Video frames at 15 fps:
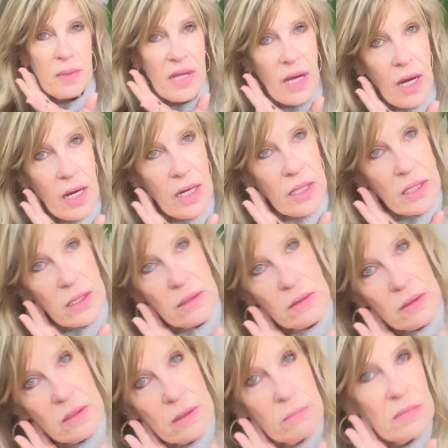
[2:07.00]
be hiding
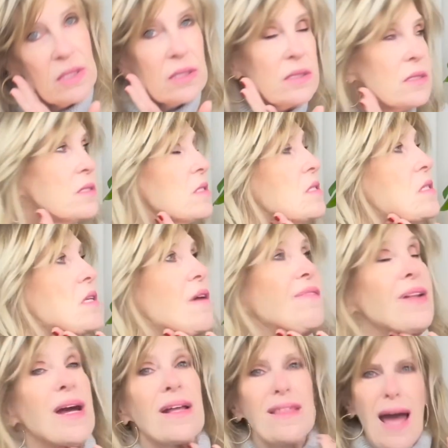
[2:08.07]
all the murders and stuff
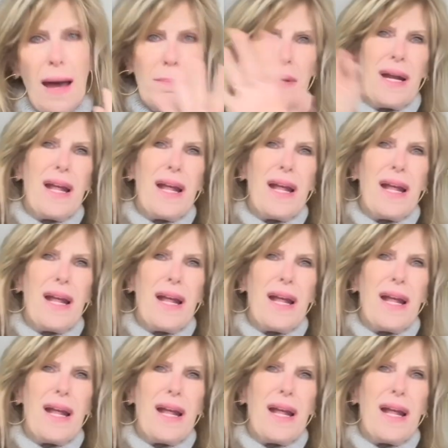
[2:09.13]
like that. But